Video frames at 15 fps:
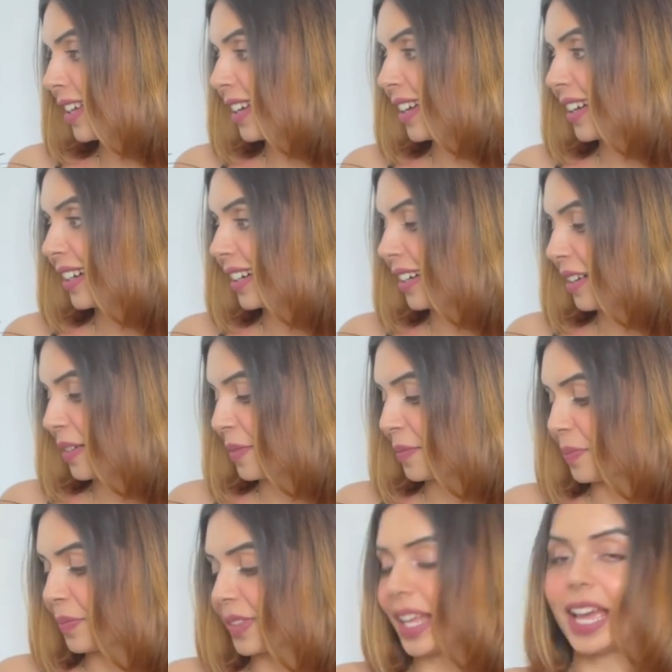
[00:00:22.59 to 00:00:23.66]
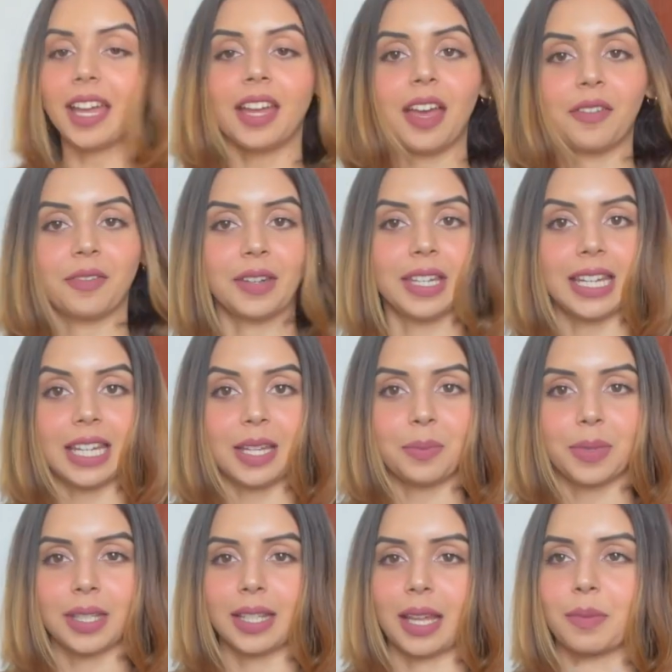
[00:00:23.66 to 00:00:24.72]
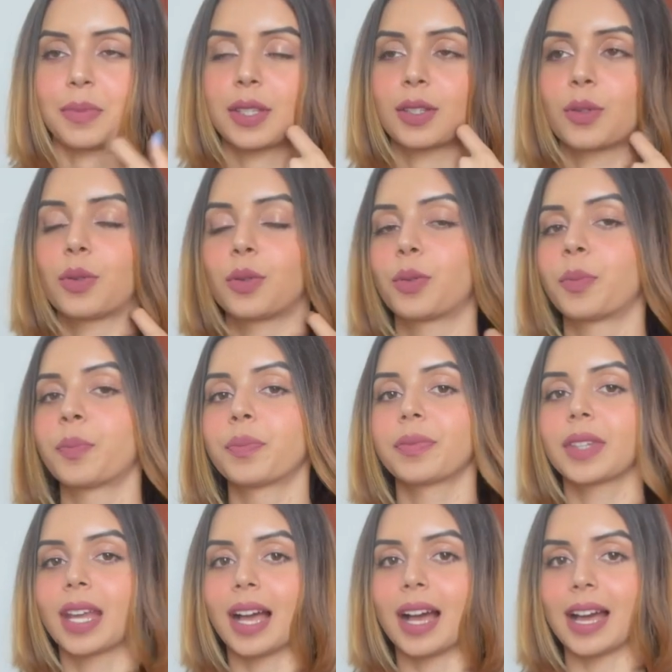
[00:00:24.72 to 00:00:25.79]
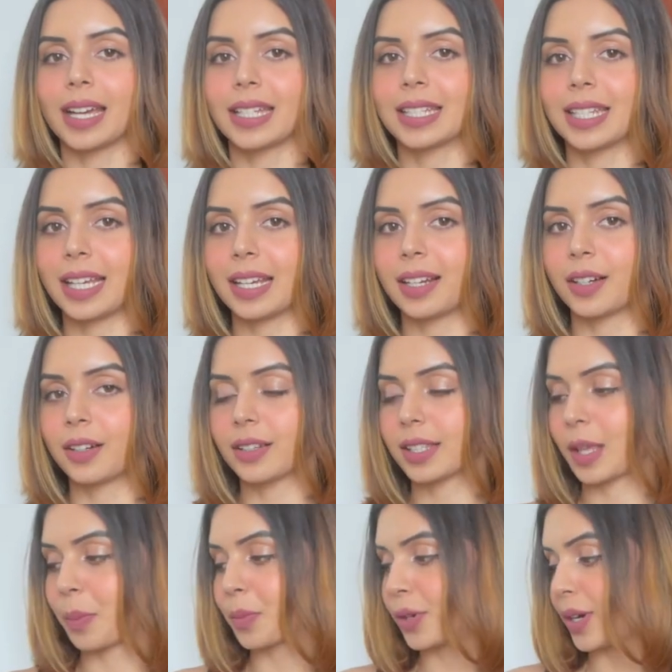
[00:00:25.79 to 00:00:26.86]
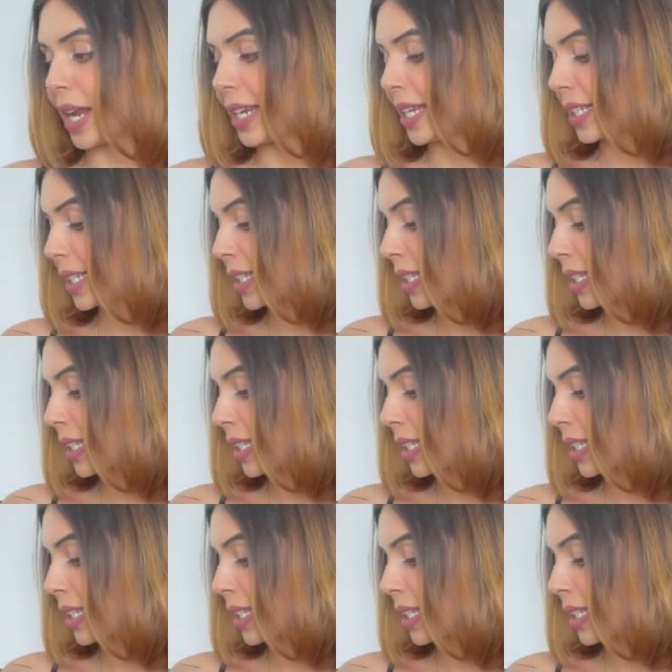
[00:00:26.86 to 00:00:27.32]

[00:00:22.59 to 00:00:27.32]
I have named them, so I take some credits.